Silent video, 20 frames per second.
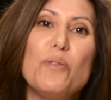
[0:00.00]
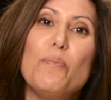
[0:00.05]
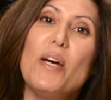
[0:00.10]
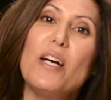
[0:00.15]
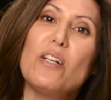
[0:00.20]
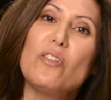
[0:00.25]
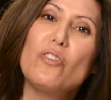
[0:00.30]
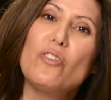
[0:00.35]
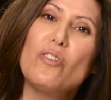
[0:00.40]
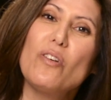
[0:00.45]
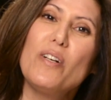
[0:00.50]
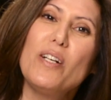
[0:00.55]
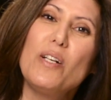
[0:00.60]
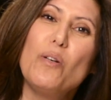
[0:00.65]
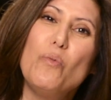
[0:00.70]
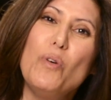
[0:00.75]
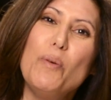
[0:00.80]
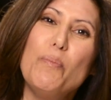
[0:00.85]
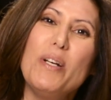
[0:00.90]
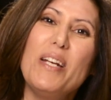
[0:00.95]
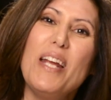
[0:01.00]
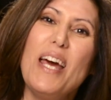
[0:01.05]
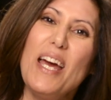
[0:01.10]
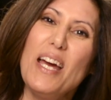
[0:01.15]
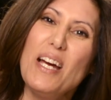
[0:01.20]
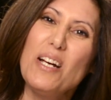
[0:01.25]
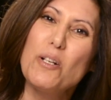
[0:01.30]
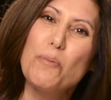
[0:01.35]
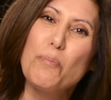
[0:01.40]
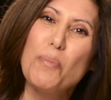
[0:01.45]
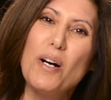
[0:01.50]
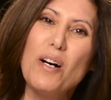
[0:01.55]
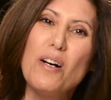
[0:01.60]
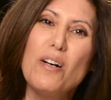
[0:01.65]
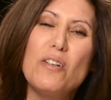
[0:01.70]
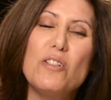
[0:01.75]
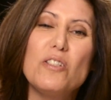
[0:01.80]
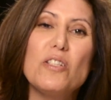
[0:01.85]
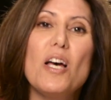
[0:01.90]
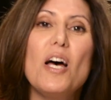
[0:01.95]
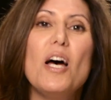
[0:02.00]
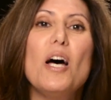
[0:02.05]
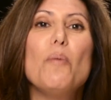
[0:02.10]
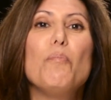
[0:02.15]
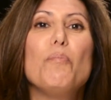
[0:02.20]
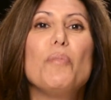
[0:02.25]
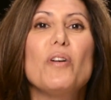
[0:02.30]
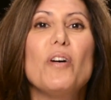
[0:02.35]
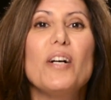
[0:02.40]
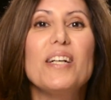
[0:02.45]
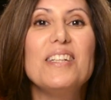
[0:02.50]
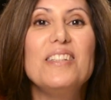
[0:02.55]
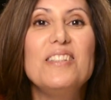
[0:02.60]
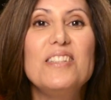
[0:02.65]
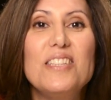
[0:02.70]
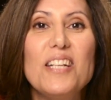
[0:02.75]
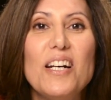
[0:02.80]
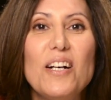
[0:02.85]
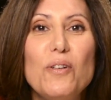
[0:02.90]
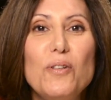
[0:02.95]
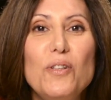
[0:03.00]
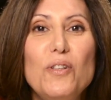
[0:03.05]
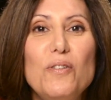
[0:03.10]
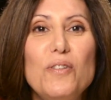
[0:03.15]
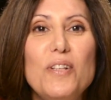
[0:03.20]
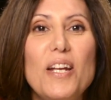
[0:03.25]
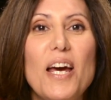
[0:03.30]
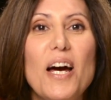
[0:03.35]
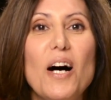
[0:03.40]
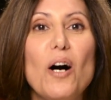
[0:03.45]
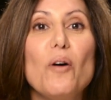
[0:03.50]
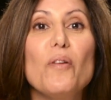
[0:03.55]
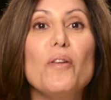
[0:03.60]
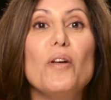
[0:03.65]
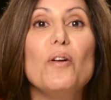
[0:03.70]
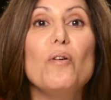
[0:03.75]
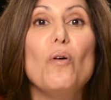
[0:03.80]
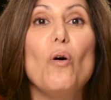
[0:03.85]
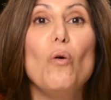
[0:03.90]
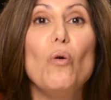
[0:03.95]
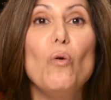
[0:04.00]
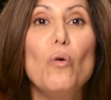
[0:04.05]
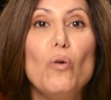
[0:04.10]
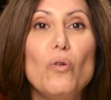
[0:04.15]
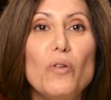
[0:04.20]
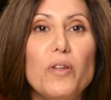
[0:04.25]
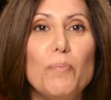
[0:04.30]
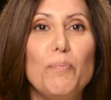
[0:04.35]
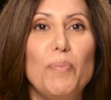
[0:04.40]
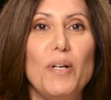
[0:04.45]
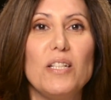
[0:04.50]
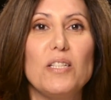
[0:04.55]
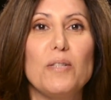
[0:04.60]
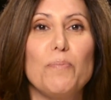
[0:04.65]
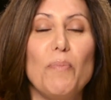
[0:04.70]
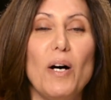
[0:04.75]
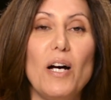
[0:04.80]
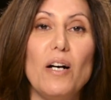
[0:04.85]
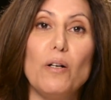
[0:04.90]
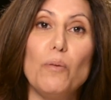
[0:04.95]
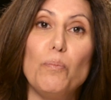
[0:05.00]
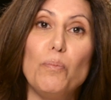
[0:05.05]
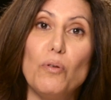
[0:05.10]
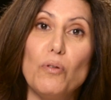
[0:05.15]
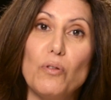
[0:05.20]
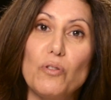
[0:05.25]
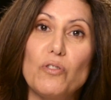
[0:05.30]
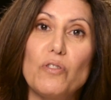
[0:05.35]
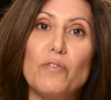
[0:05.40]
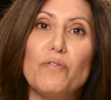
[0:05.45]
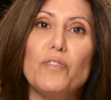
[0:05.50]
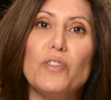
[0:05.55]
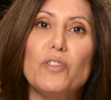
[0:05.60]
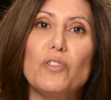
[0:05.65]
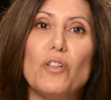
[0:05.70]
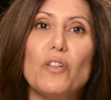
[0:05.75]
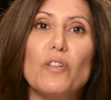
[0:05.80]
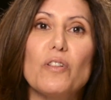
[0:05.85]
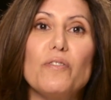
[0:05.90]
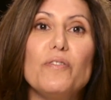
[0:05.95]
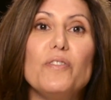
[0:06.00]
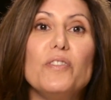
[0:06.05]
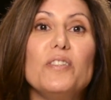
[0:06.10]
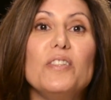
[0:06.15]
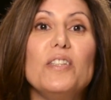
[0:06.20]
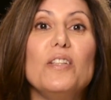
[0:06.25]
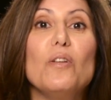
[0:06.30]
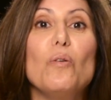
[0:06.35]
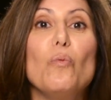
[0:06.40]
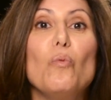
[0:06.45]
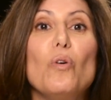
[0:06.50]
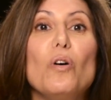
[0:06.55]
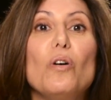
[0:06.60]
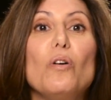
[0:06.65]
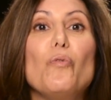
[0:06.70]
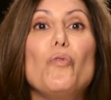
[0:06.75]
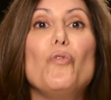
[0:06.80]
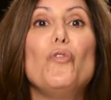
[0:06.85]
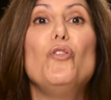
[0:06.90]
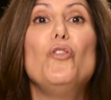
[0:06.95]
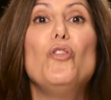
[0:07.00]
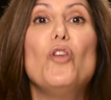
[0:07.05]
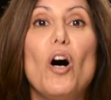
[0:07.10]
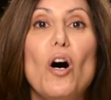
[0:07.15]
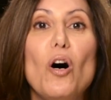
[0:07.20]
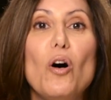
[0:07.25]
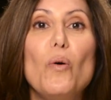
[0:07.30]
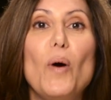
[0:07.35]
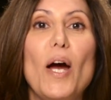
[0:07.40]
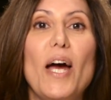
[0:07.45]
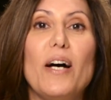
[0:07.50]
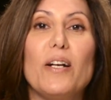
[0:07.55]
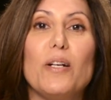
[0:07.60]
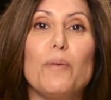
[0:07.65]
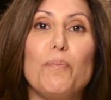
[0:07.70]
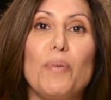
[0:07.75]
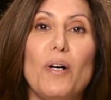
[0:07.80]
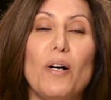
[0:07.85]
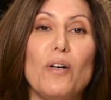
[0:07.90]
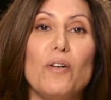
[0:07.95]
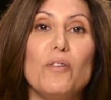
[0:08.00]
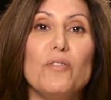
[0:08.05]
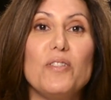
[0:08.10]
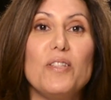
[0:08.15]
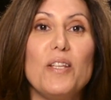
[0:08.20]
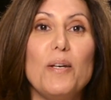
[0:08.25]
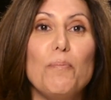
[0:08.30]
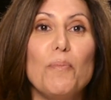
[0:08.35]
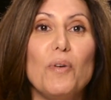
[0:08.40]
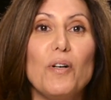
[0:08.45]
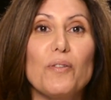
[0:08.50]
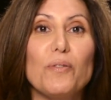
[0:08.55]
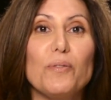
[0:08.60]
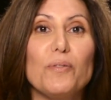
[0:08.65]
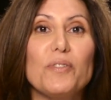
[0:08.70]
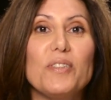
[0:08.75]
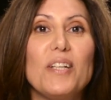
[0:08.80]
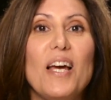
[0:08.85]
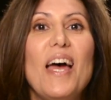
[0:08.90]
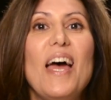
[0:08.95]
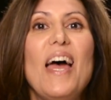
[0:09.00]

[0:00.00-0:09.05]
about showing women how to pose, but I can tell you now that all the best male portrait photographers in the world know how to pose their models